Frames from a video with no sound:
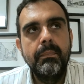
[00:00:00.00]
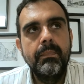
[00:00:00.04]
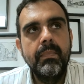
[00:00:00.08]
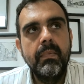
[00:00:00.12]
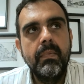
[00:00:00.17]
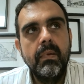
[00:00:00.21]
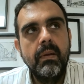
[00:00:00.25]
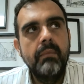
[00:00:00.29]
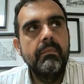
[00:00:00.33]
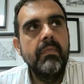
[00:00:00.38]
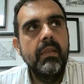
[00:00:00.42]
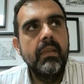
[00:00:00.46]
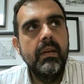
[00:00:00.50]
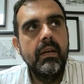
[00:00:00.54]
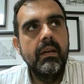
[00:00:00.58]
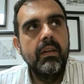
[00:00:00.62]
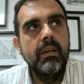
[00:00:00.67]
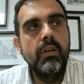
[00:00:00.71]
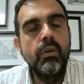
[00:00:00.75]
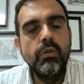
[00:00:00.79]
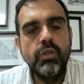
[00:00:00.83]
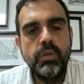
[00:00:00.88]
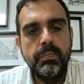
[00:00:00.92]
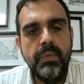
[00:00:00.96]
Um, a
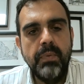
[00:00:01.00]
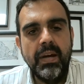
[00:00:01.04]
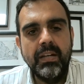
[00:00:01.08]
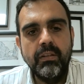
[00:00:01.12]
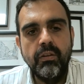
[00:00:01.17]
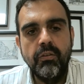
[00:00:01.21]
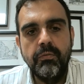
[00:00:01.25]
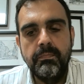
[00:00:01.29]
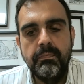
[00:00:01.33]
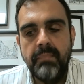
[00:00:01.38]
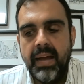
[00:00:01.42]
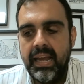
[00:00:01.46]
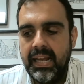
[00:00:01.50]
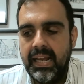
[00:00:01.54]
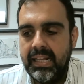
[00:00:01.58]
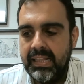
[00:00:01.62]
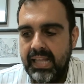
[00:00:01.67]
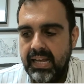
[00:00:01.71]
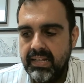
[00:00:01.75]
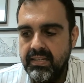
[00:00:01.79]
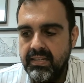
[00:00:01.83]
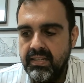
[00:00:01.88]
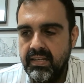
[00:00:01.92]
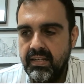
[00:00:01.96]
huge part of my
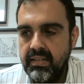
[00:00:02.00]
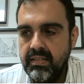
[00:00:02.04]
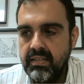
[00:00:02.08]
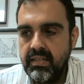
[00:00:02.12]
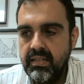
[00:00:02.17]
classes